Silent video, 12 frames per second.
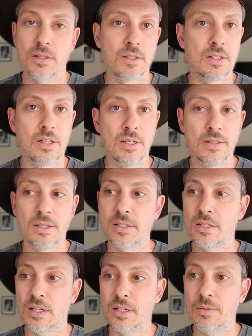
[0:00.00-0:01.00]

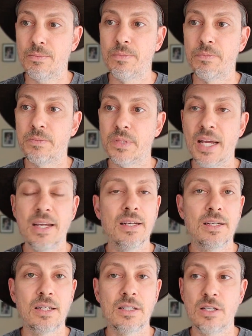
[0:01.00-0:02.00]
To take into
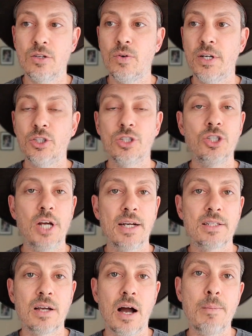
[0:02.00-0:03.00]
consideration Jack's
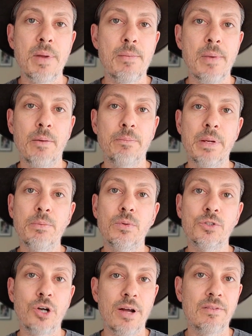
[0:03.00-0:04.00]
comment about people
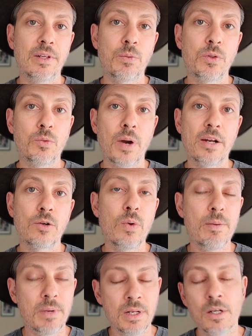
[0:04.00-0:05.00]
traveling with the right
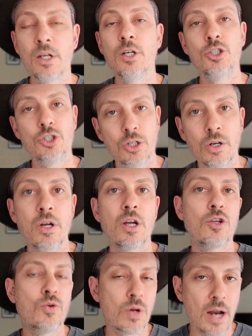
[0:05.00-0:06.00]
equipment, sure,
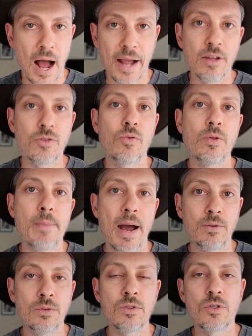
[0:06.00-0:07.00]
you could hike through the
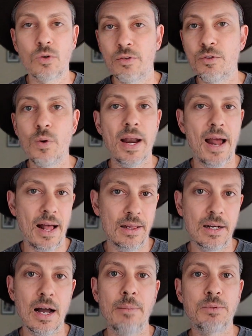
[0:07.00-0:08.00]
mountains, or if you had a
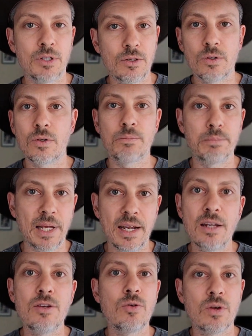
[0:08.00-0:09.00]
helicopter or a
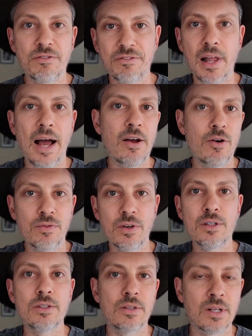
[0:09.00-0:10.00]
plane, you could fly over
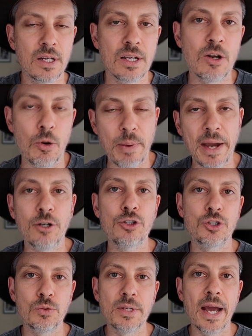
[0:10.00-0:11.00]
and,
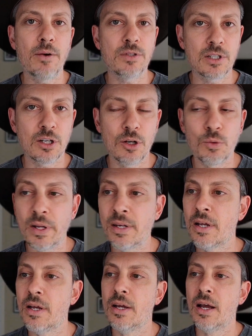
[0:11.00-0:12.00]
parachute down to Kirwin.
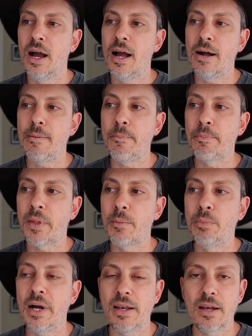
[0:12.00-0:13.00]

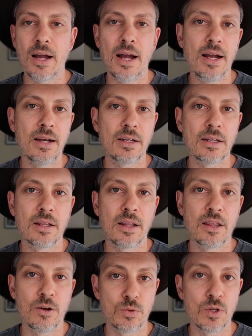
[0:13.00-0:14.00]
But
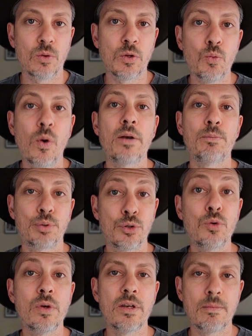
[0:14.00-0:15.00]
there was only one
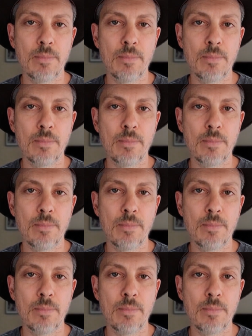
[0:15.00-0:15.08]
prudent